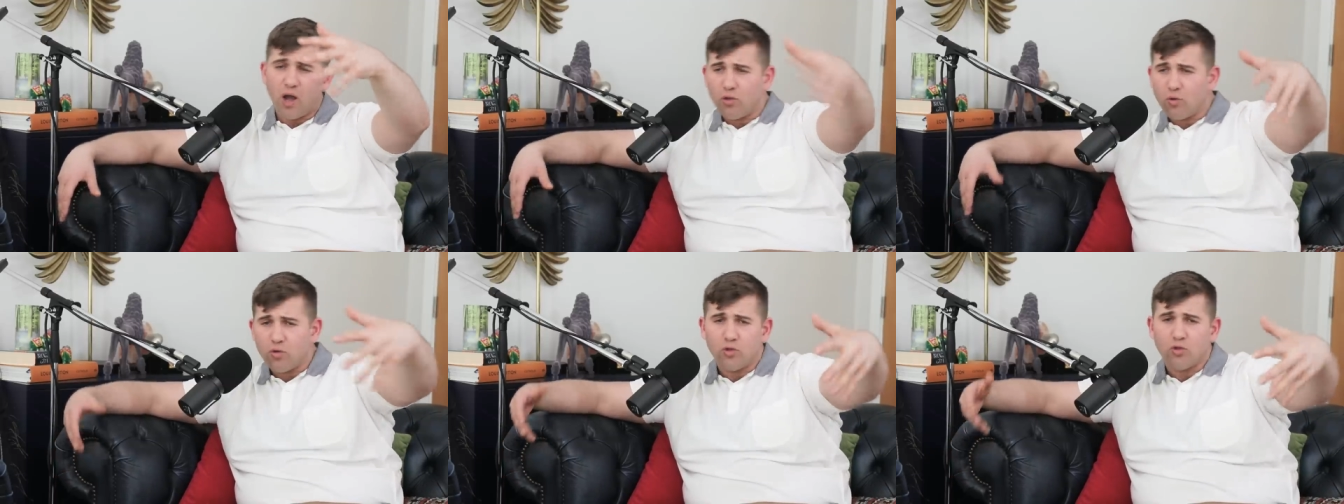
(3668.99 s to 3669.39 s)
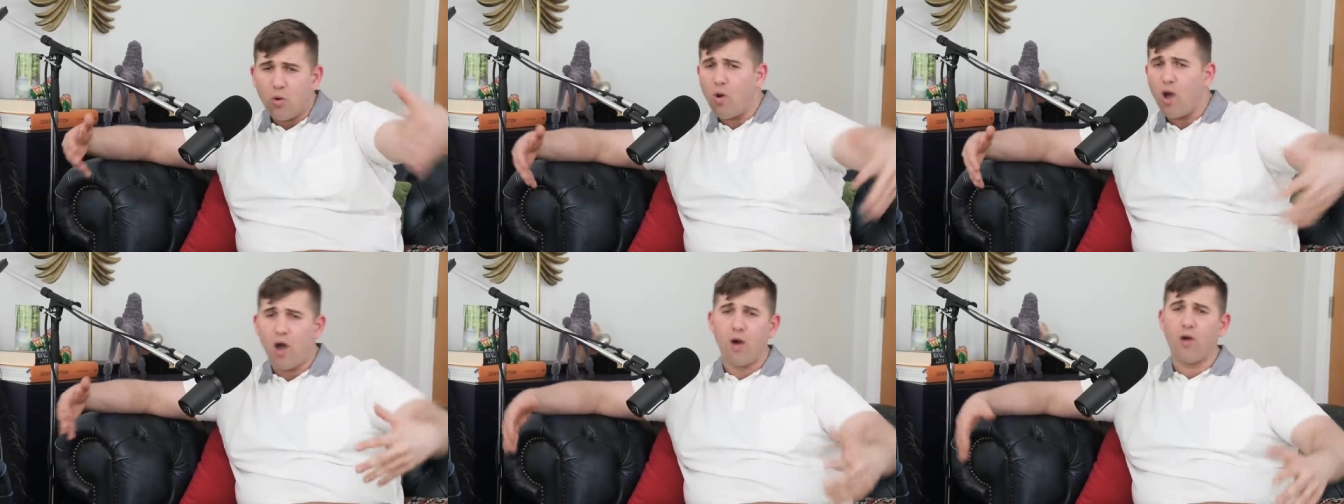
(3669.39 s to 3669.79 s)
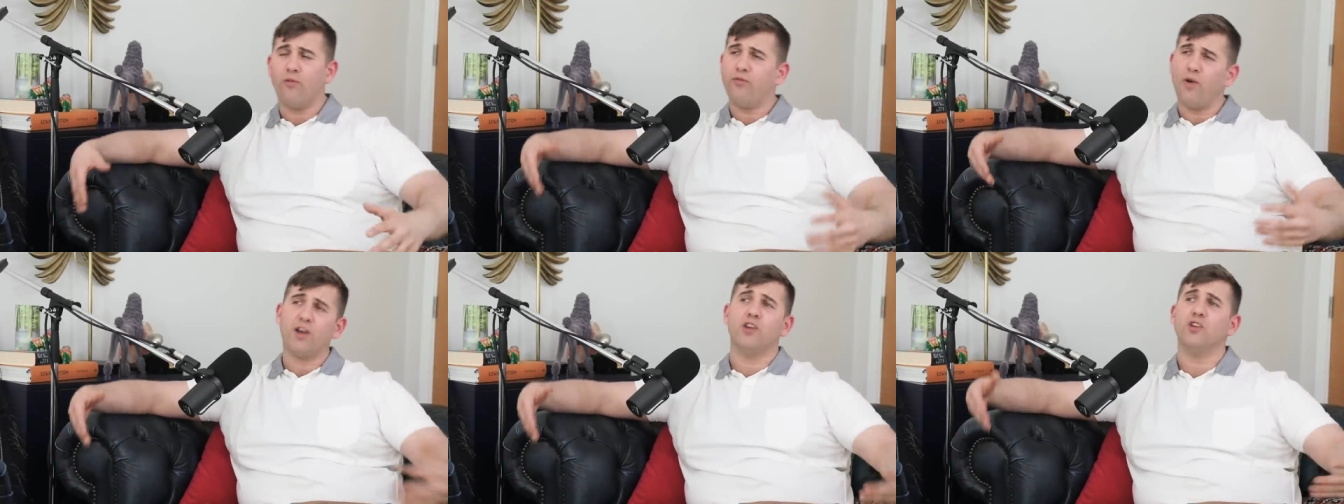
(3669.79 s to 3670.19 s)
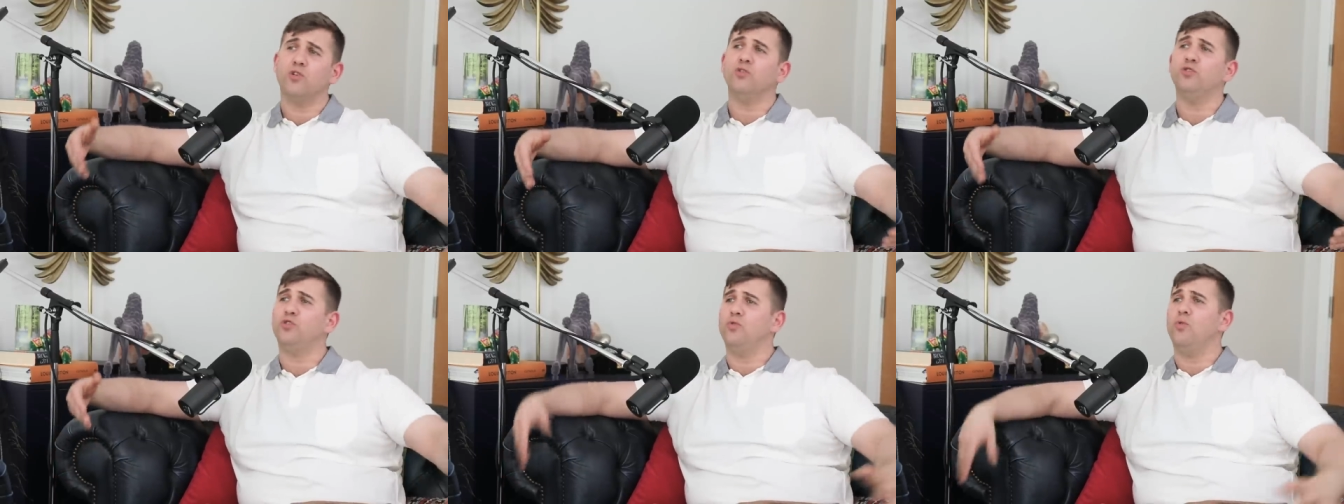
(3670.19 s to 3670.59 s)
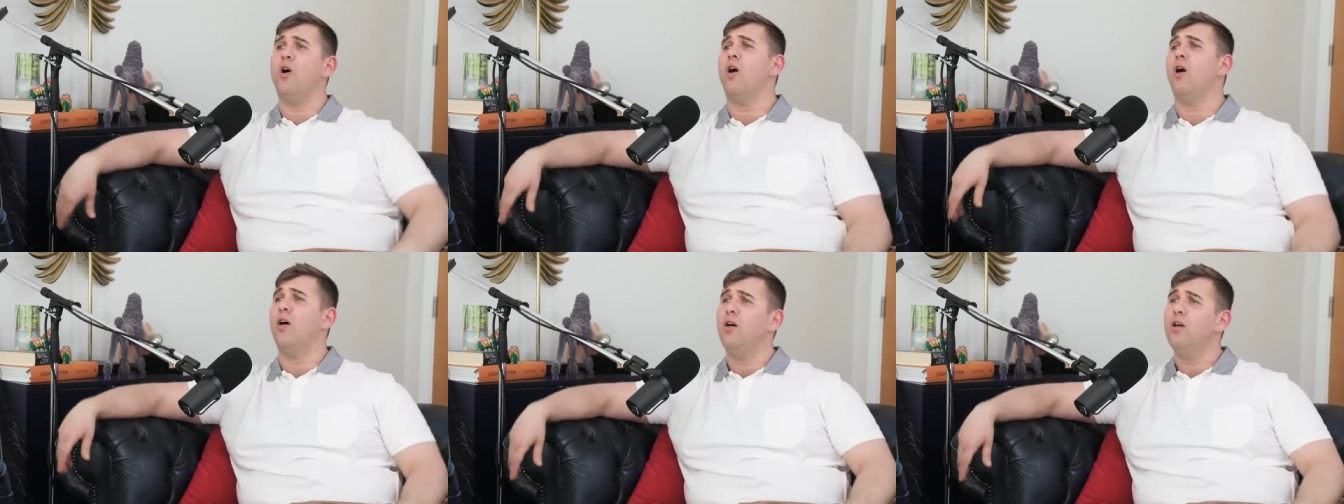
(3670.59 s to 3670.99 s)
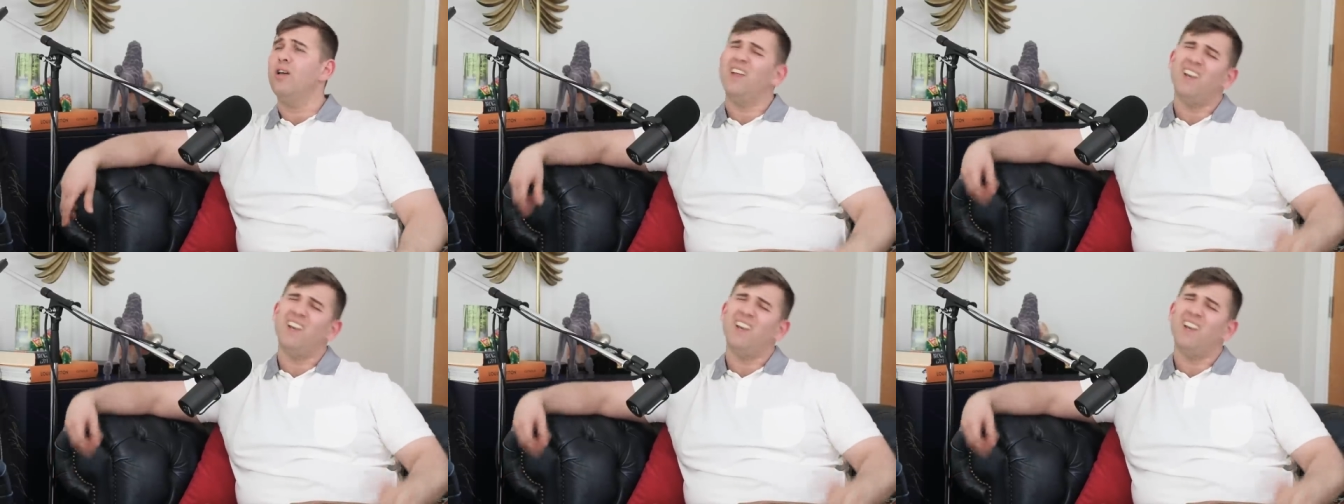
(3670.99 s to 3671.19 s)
I don't want to know how fucking good you are.